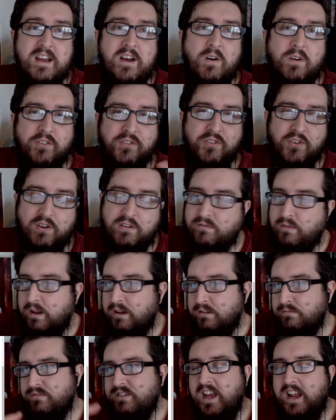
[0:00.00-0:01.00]
on sort of
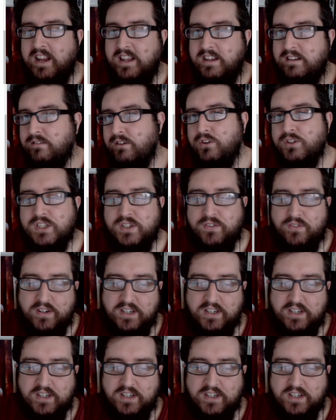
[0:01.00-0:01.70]
like telling lots of